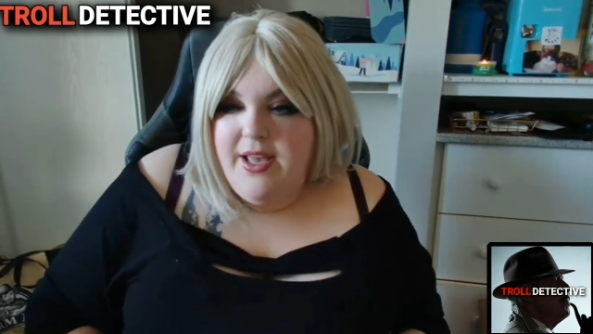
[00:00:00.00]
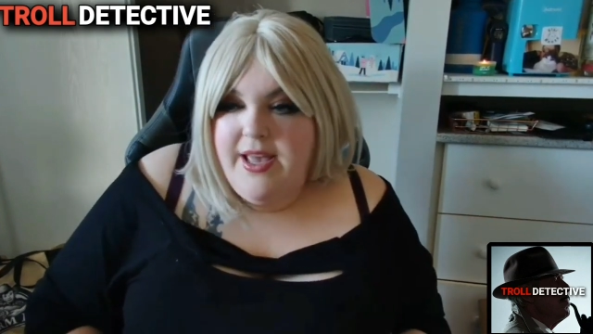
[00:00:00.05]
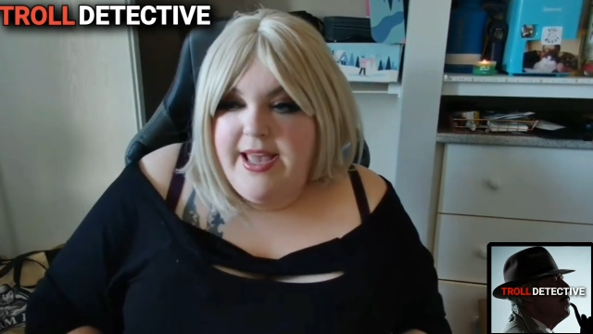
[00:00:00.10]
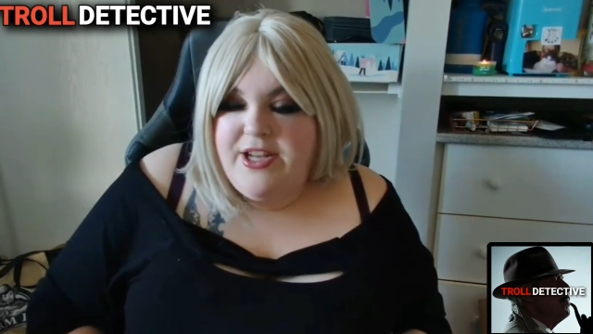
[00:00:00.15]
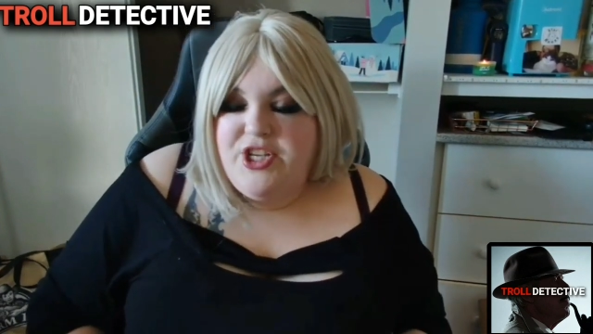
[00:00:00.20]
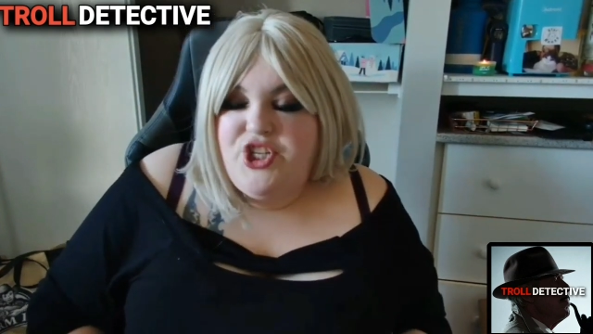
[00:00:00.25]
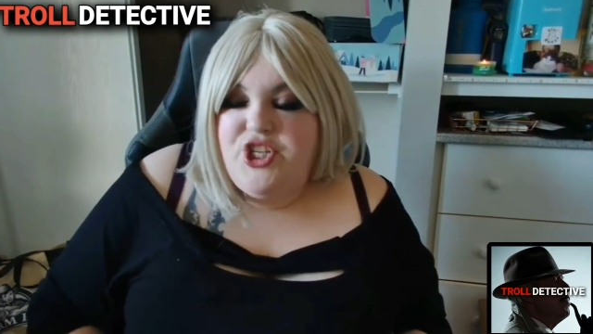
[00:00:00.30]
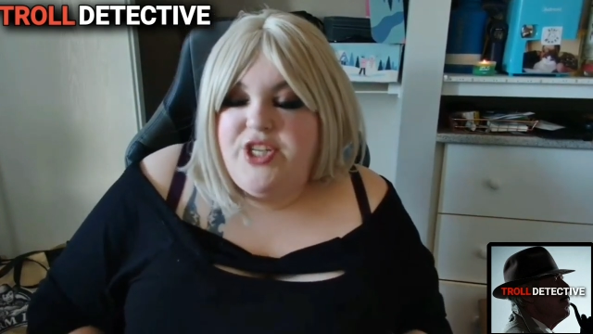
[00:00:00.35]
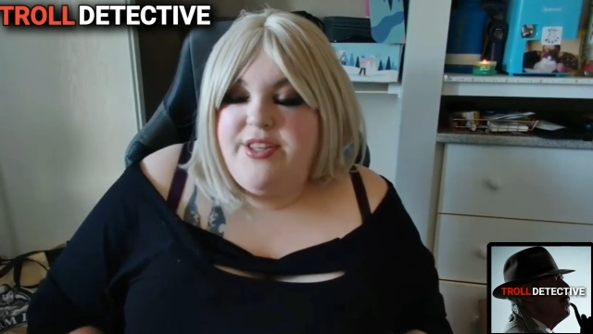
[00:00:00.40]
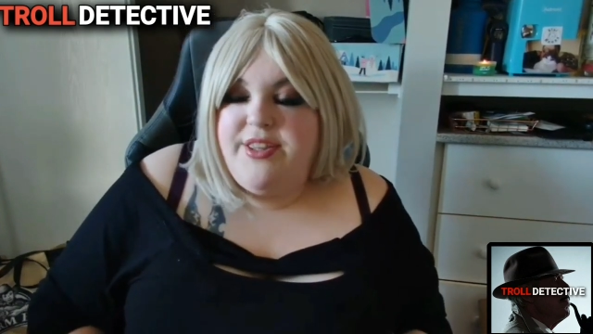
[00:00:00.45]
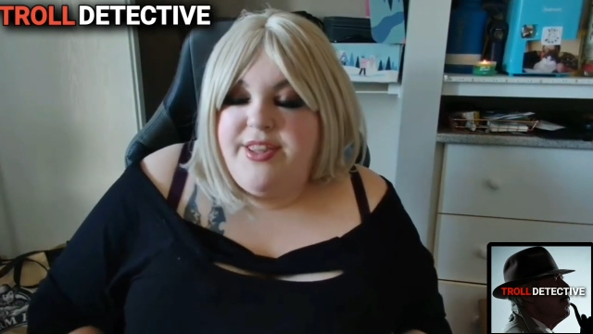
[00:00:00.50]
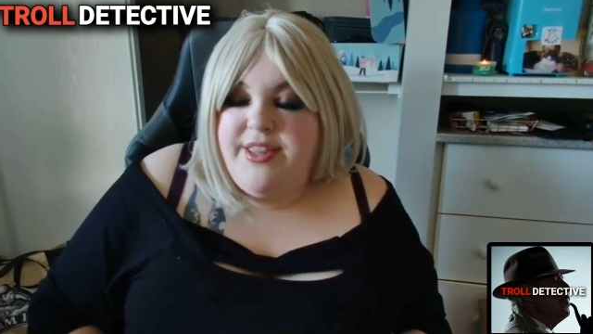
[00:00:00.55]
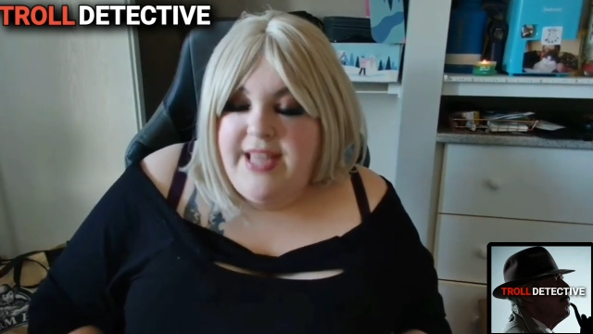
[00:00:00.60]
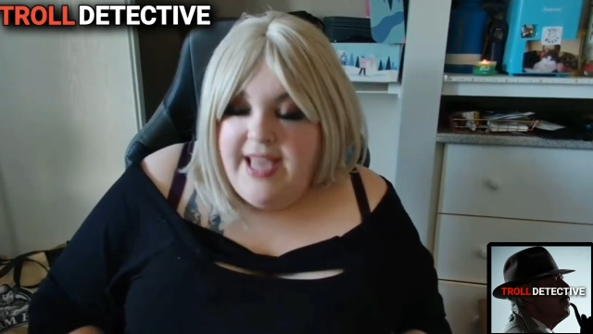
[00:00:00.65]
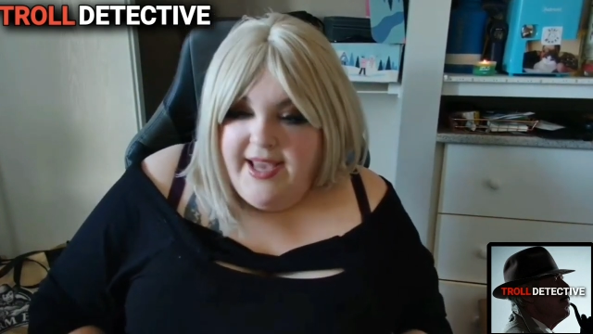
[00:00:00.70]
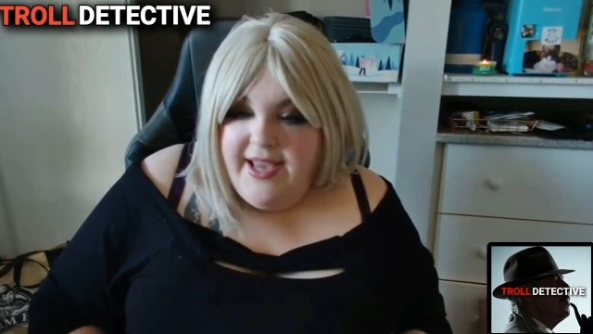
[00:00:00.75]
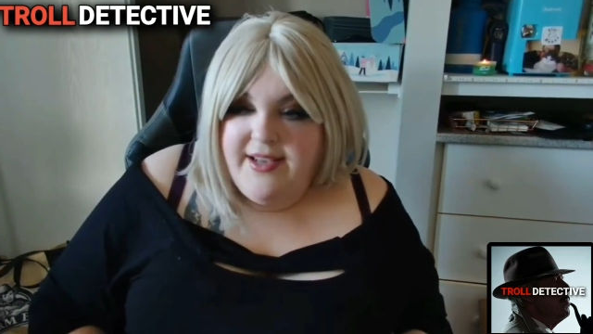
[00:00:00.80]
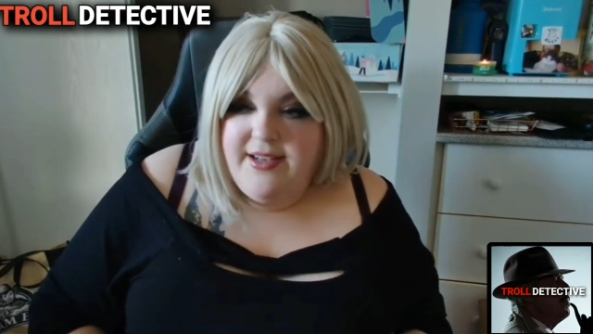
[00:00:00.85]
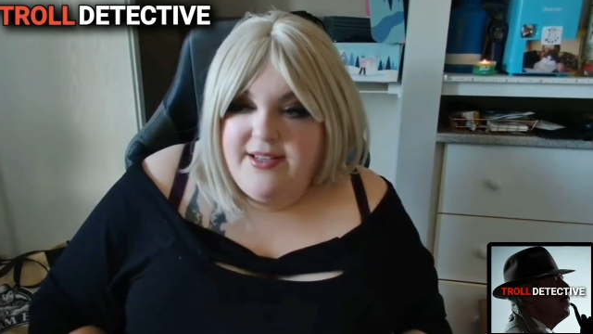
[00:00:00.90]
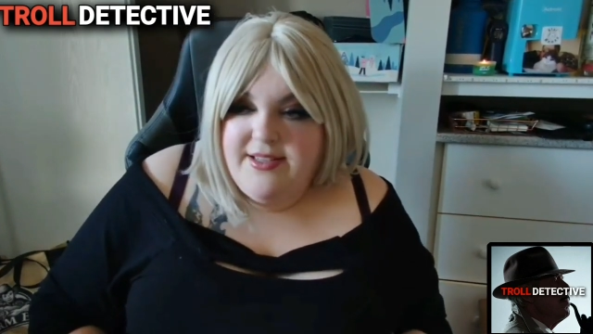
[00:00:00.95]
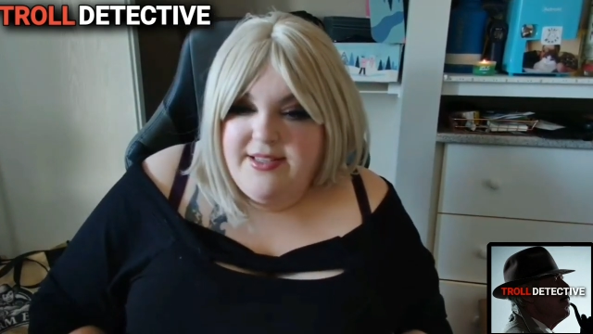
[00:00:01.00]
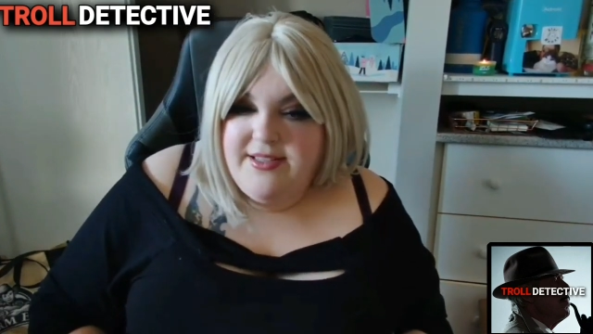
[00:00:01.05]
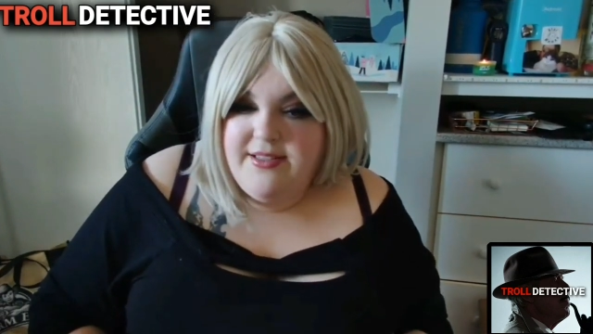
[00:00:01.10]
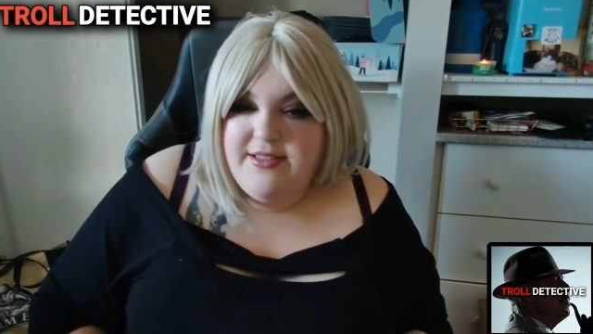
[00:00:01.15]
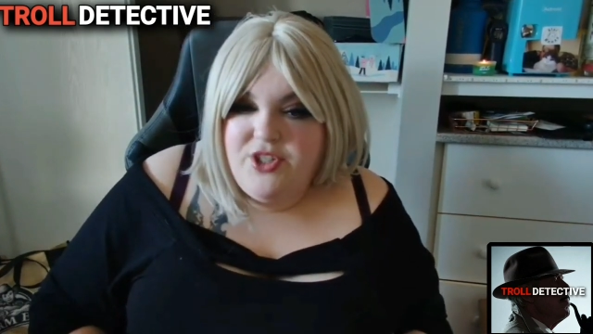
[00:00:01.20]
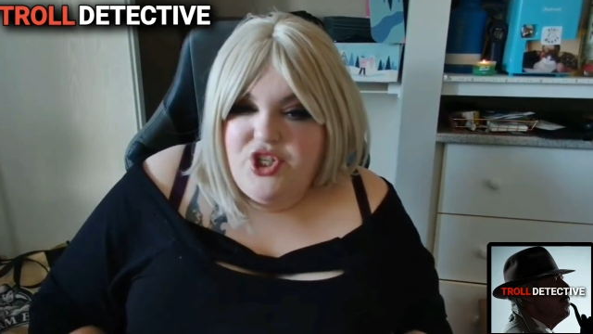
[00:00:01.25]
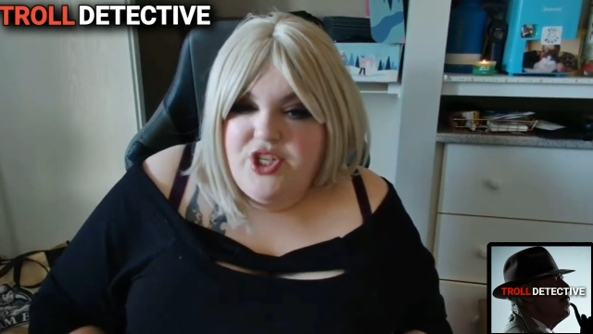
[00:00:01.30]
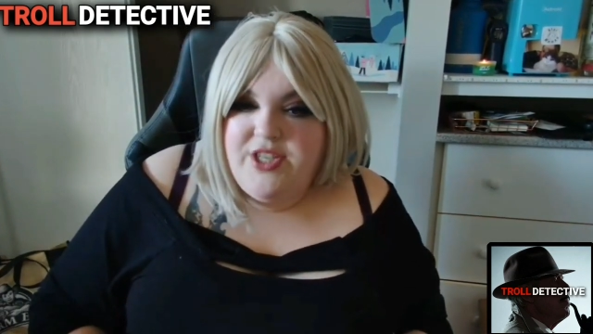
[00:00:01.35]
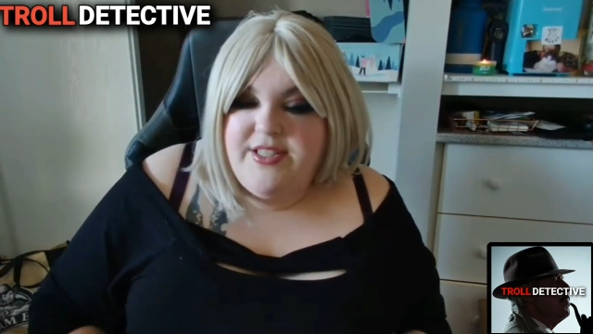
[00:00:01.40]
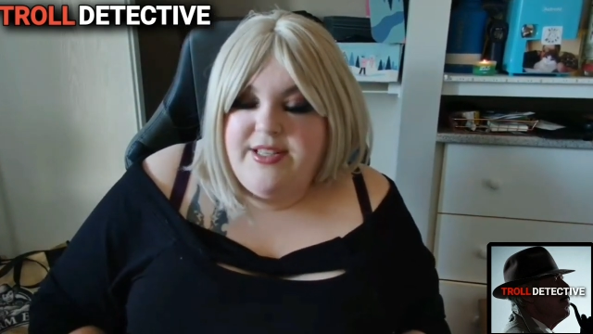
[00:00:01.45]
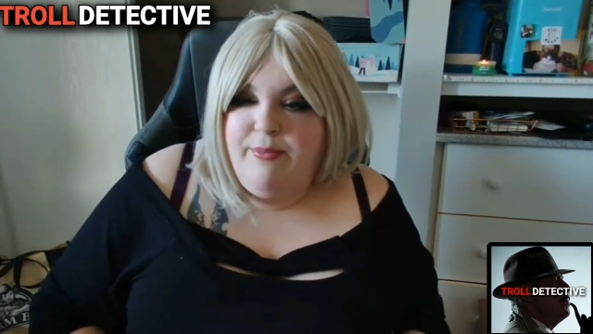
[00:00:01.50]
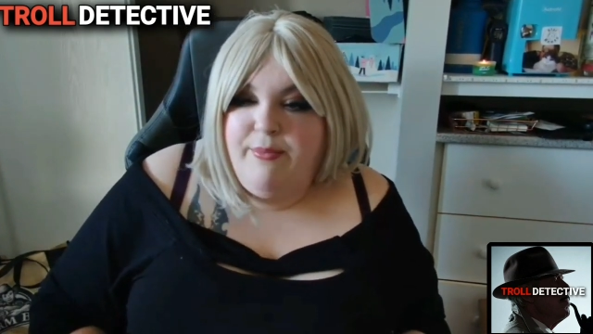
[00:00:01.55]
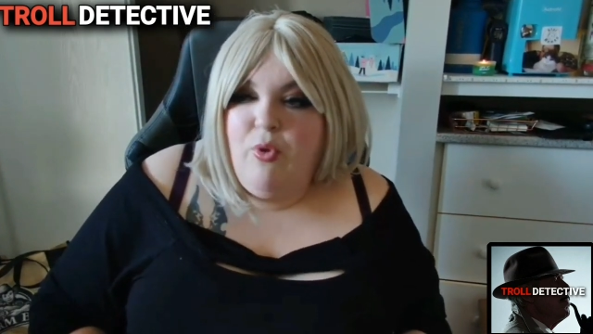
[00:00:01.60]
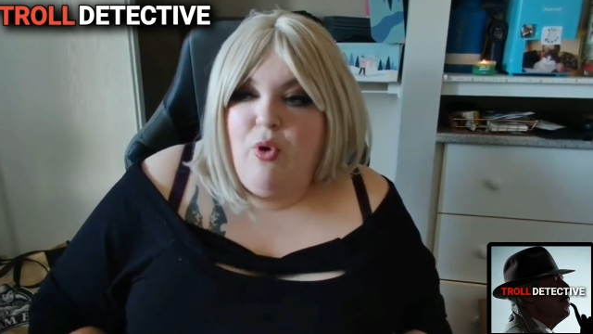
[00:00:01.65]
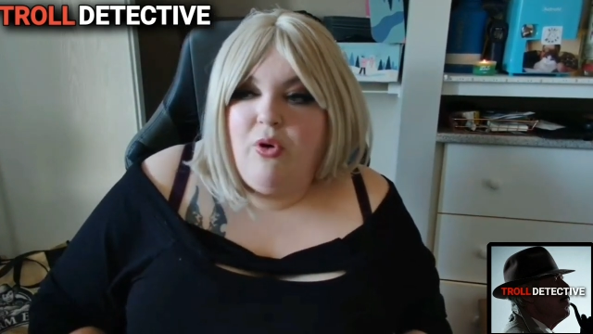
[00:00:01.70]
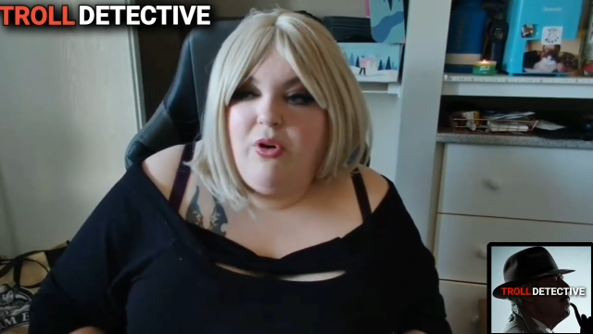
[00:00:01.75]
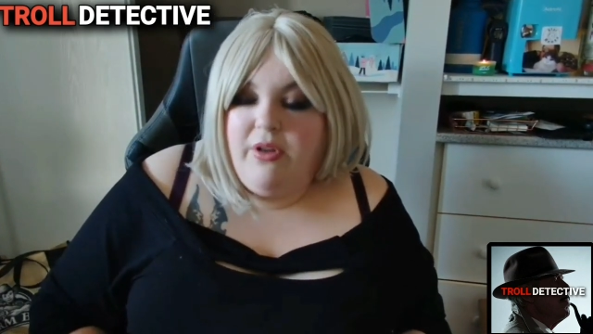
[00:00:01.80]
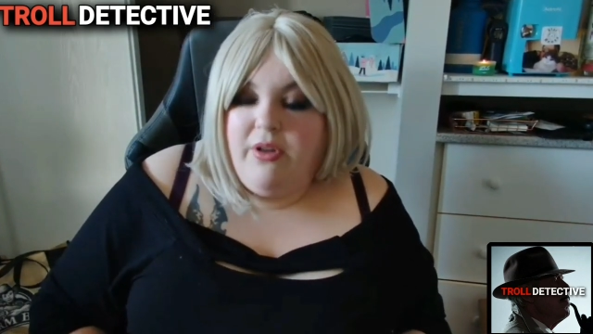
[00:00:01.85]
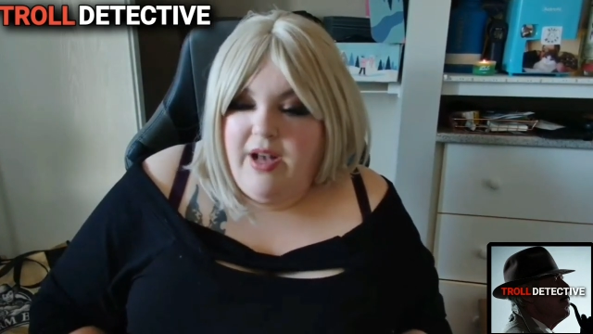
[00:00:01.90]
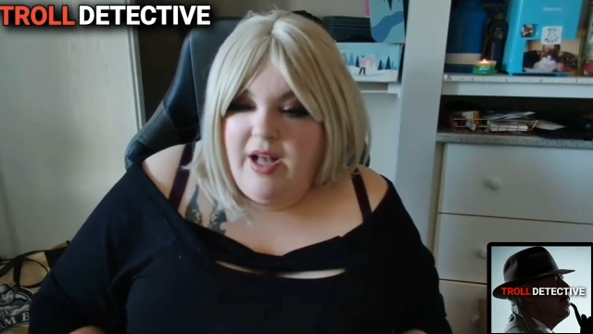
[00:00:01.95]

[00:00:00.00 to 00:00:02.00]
And she thinks she's a moral